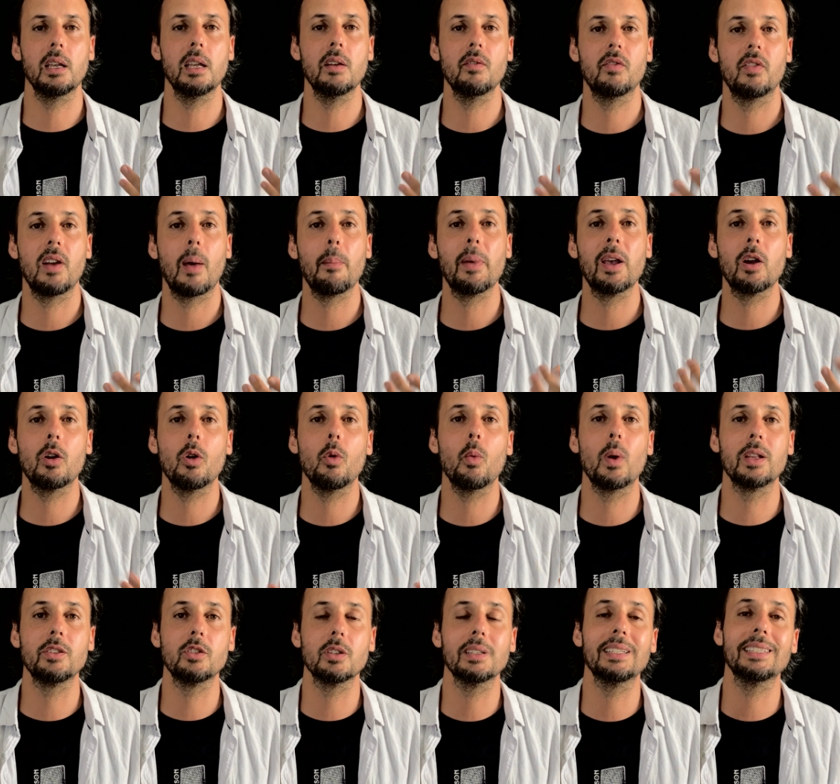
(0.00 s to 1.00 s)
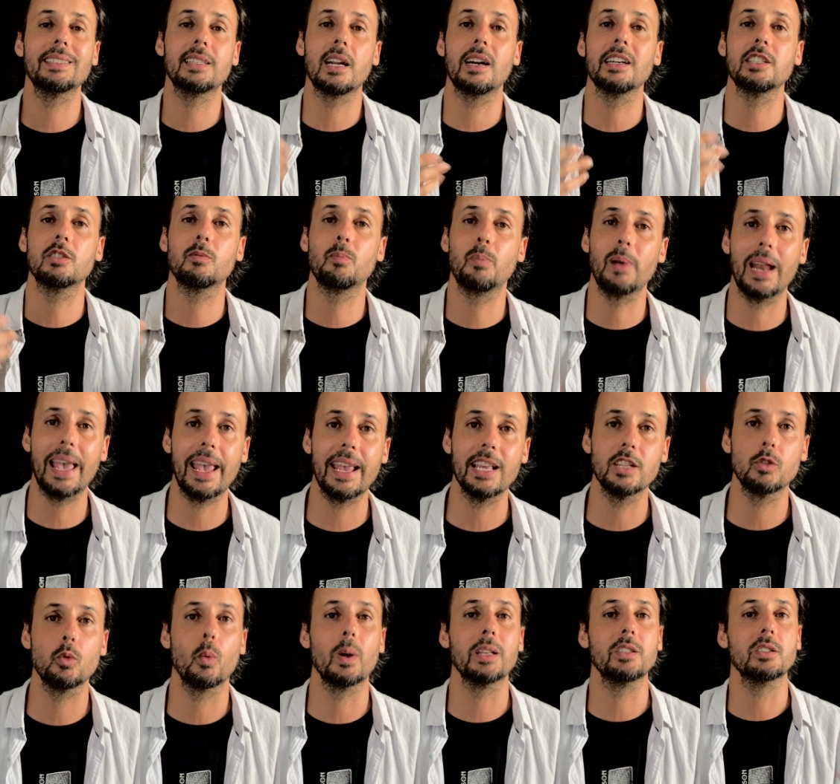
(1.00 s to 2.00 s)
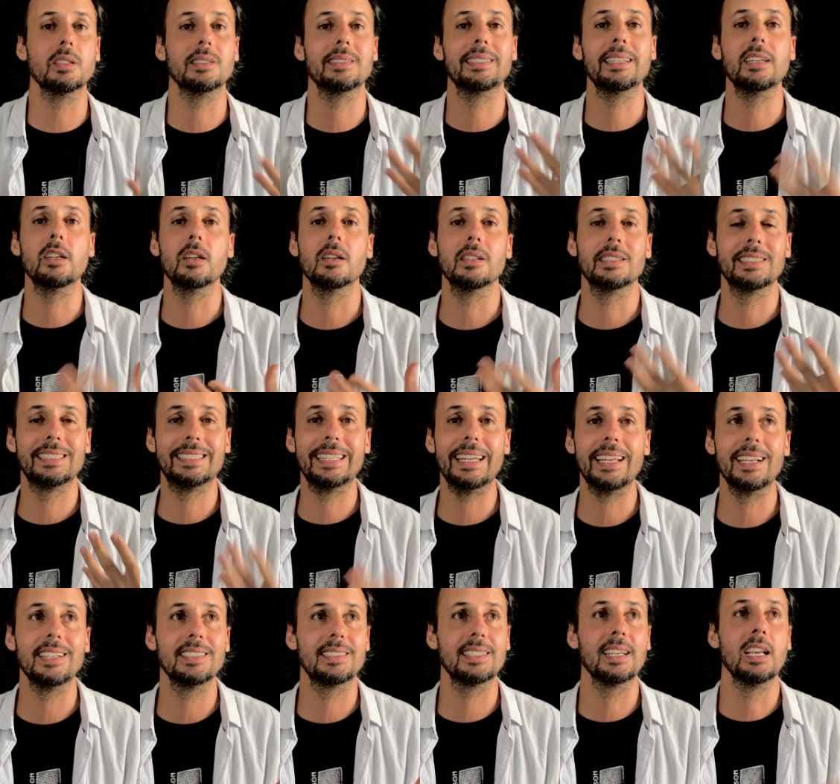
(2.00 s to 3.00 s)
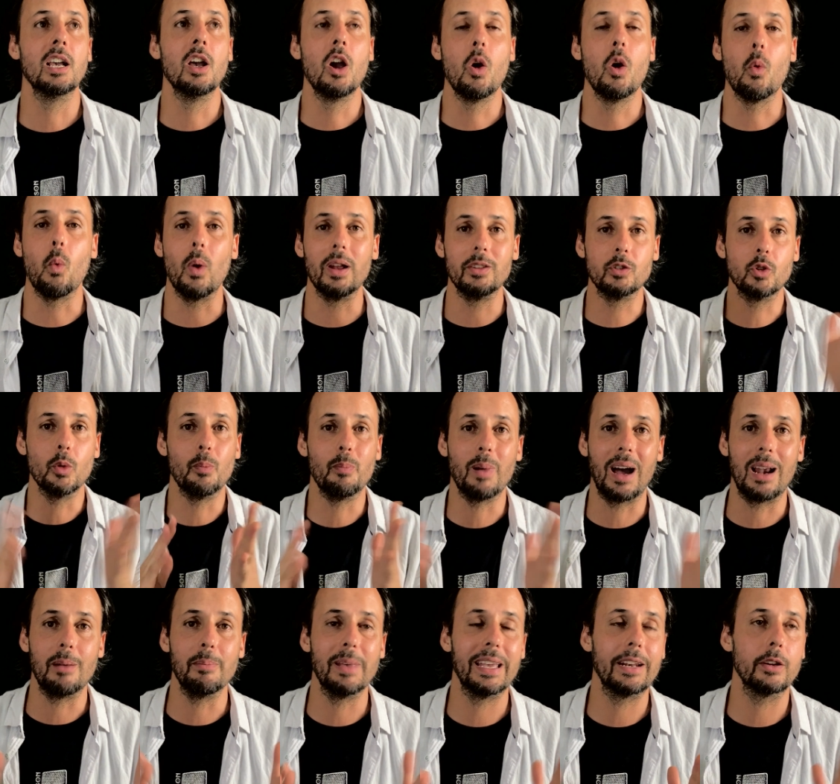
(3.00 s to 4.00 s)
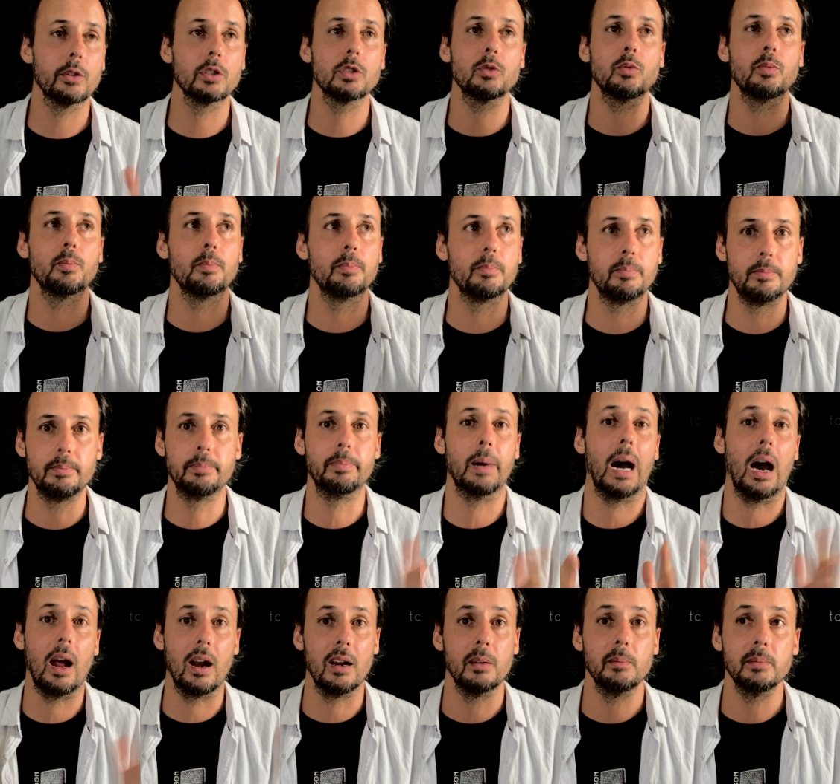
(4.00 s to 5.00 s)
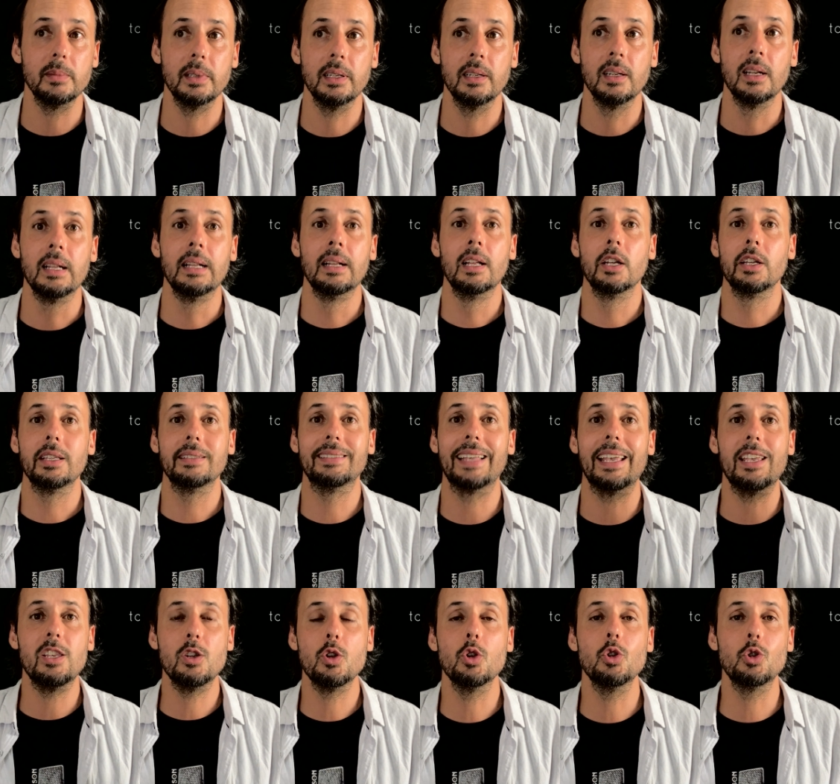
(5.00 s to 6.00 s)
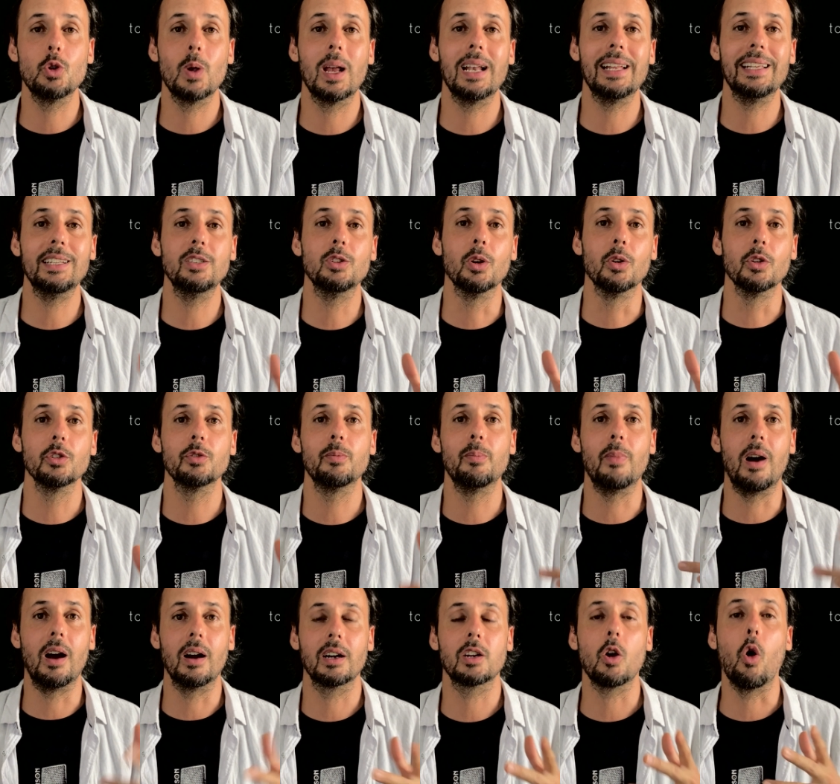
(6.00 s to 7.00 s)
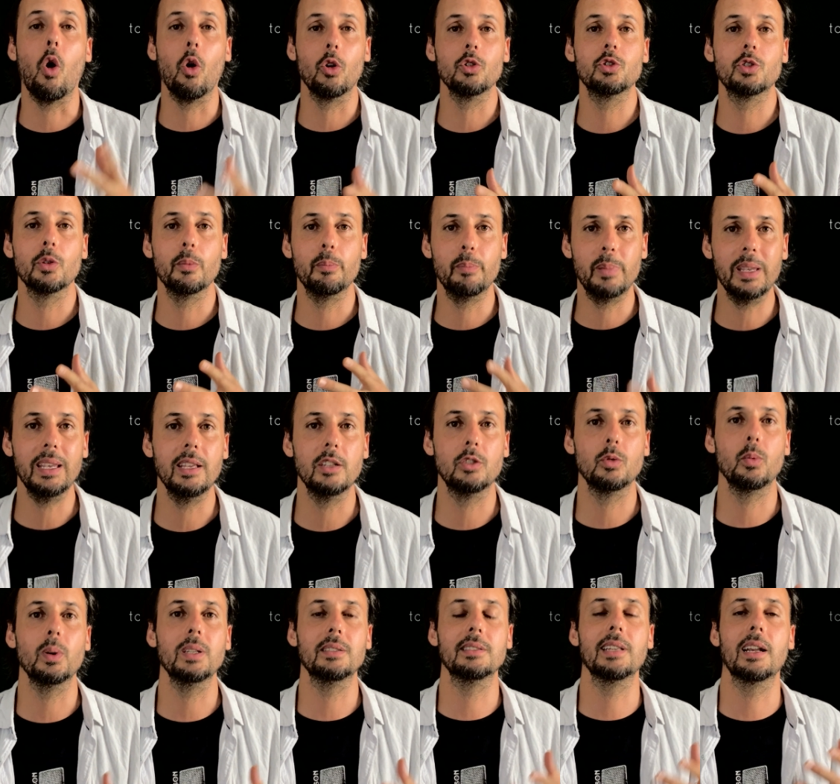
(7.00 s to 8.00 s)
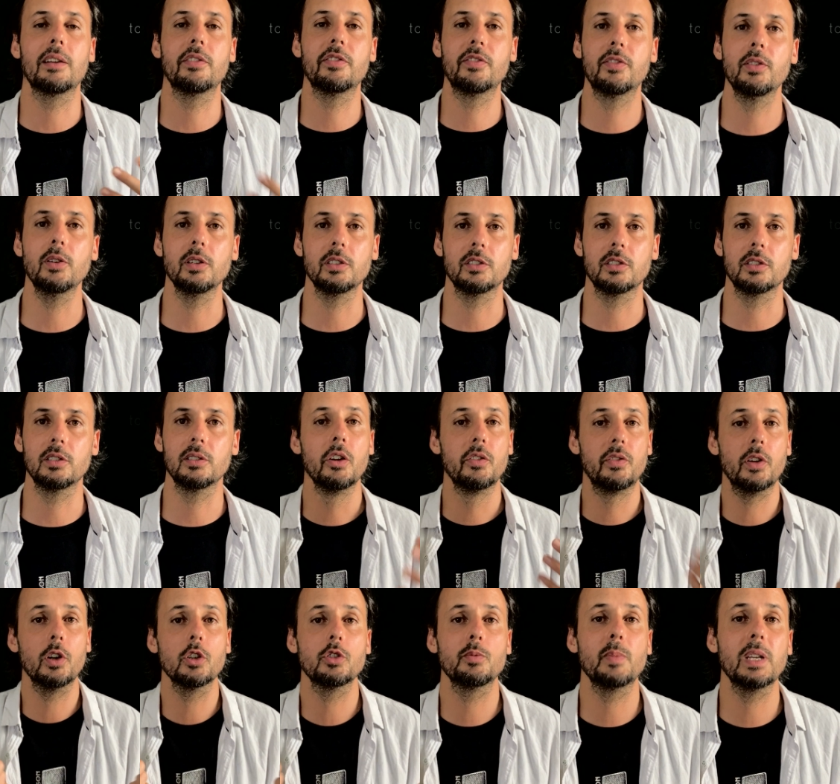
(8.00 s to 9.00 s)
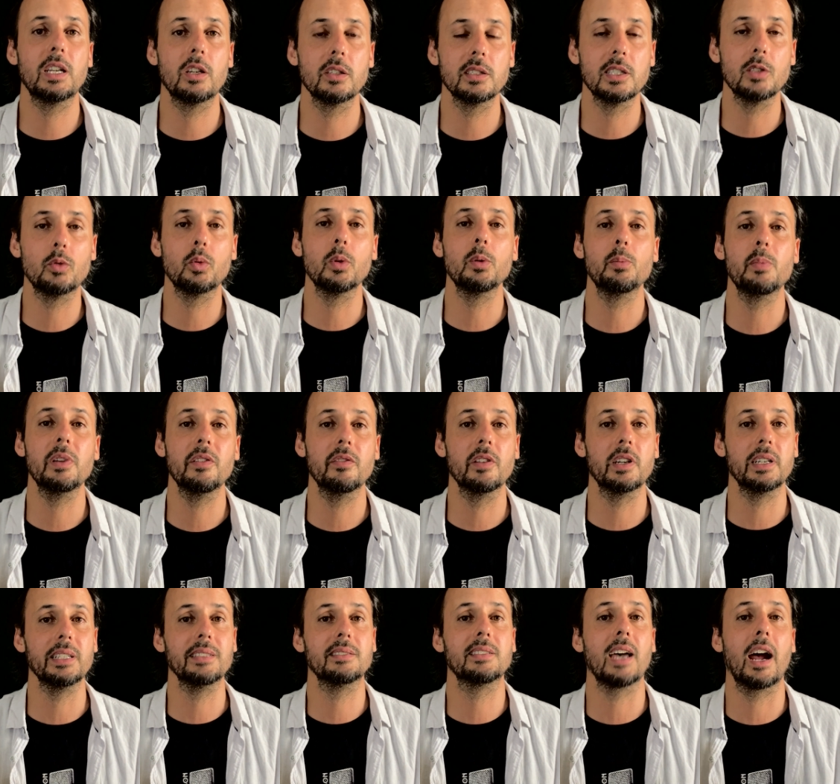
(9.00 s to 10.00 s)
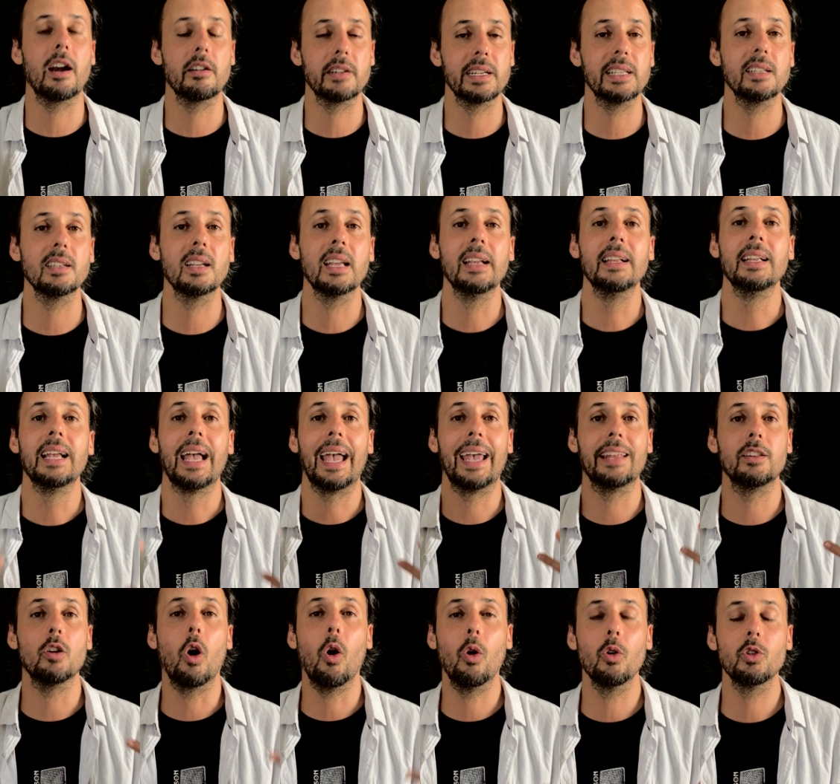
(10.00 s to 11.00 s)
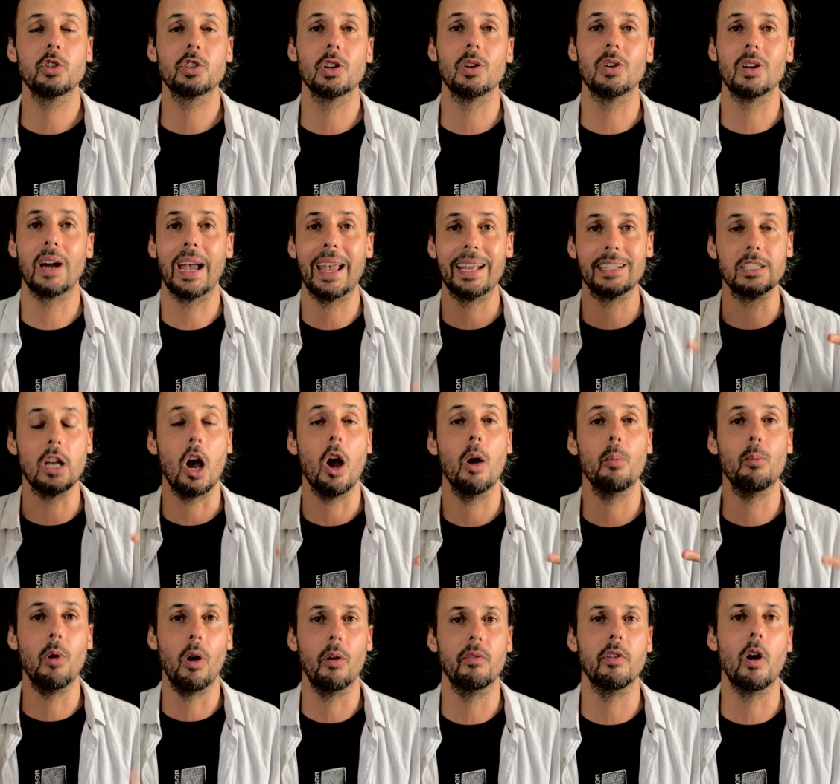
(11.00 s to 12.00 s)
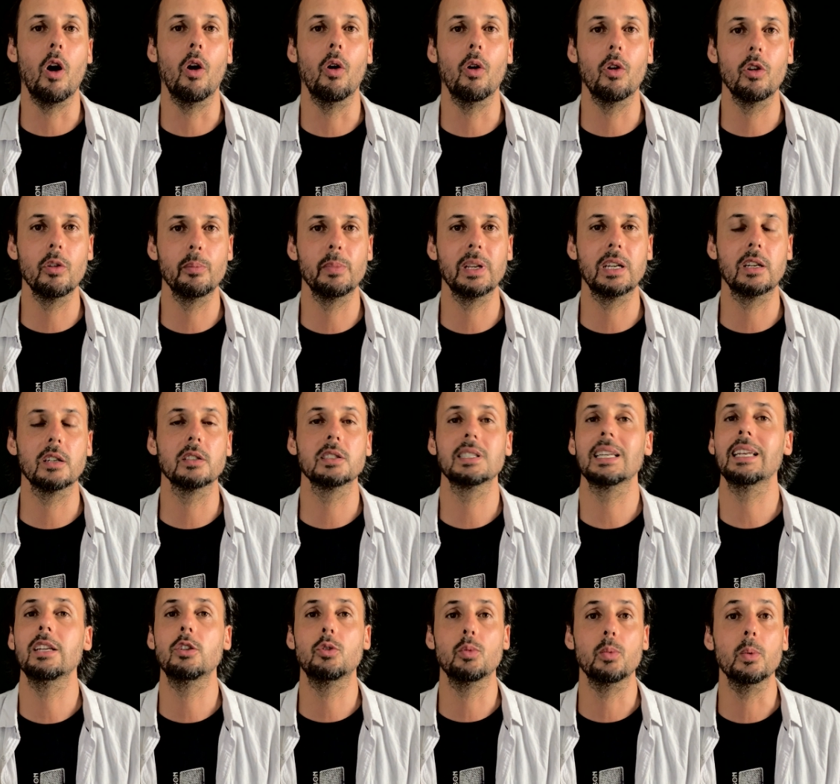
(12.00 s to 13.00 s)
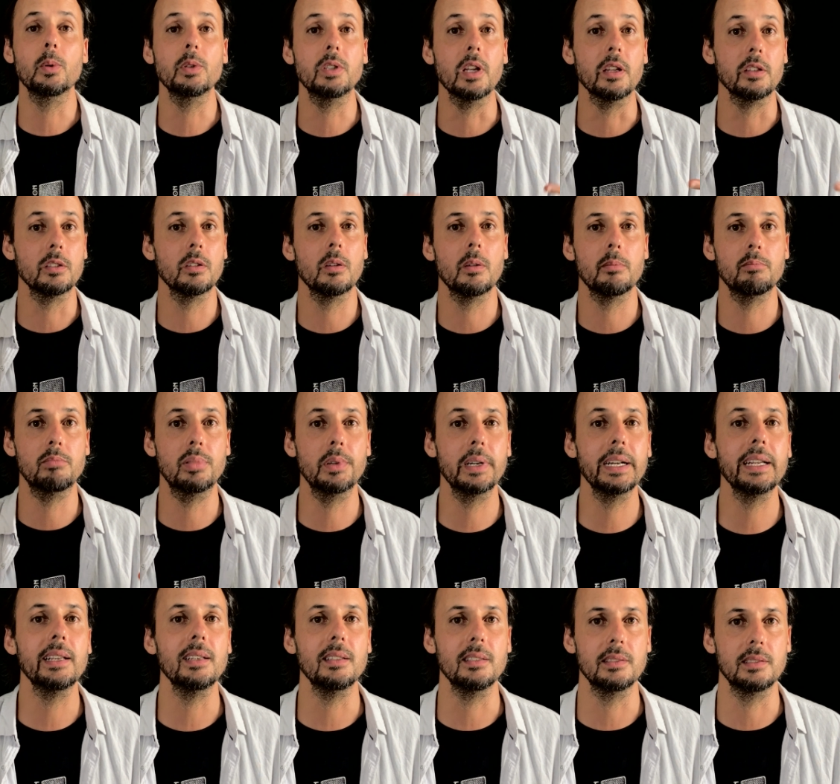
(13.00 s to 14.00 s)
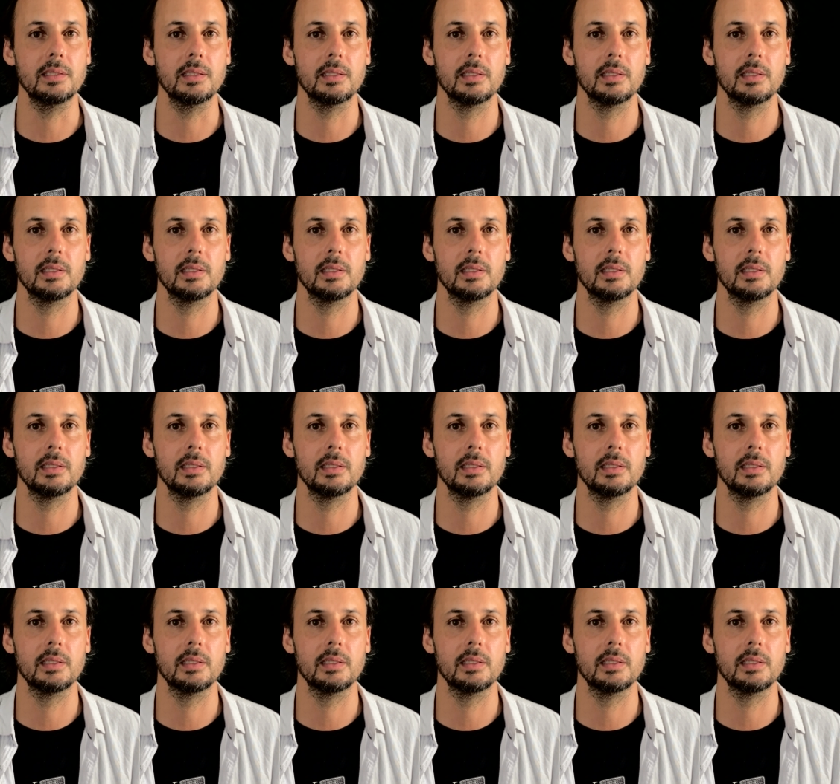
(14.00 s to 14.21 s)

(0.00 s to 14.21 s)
In flamenco, when the guitarist plays, when the singer sings, when the palmeros palm, they usually don't mark all the beats with their foot. First, because it would be very tiring, and also, and above all, because it wouldn't breathe.